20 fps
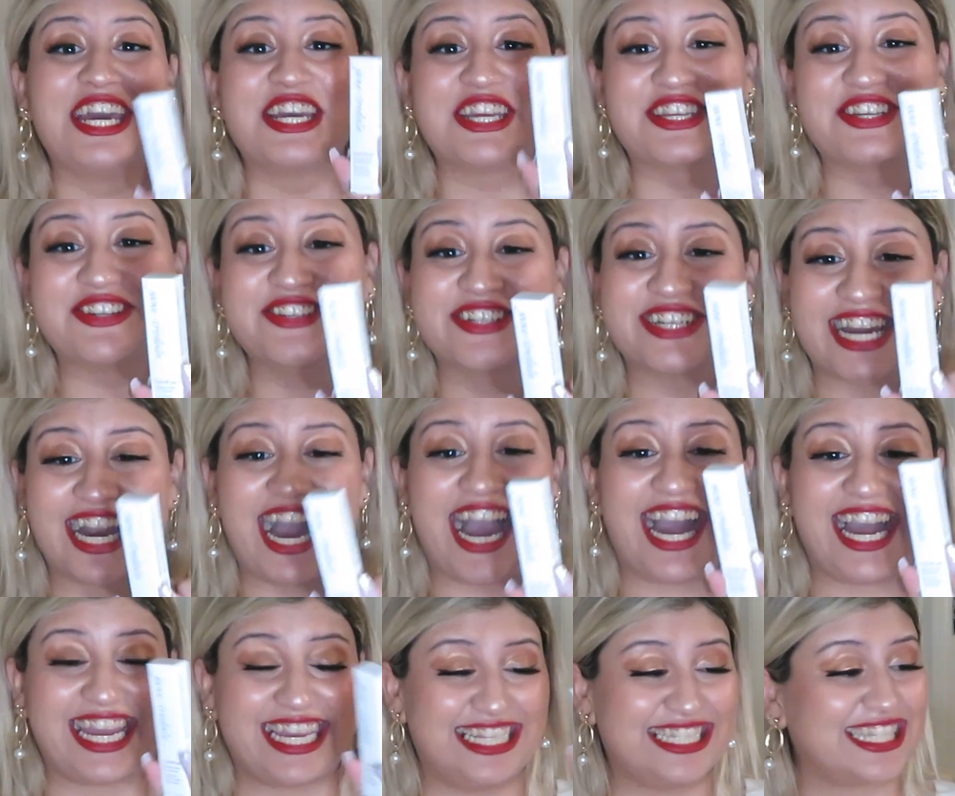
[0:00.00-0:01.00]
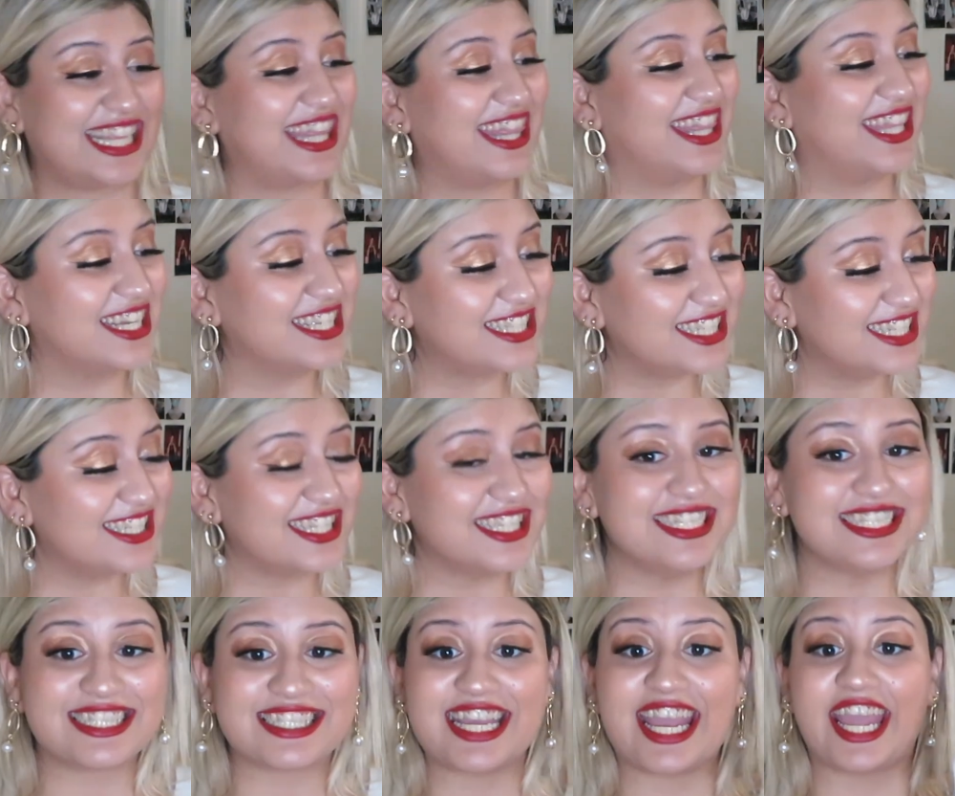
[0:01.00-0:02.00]
You guys, this is
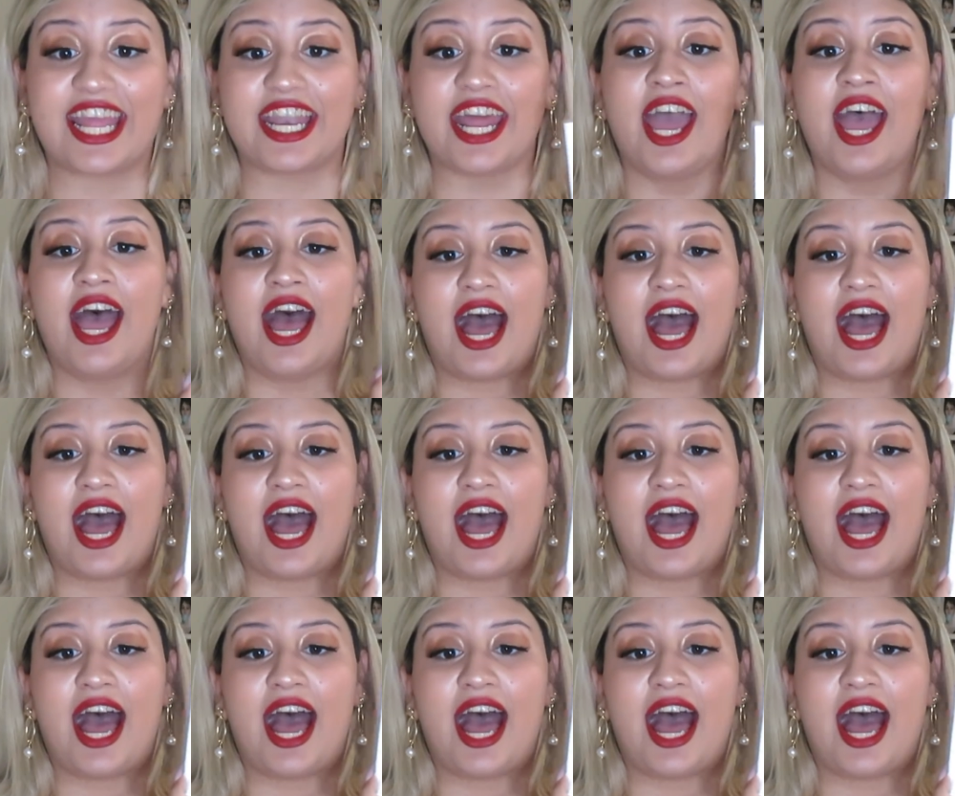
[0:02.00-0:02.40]
insane.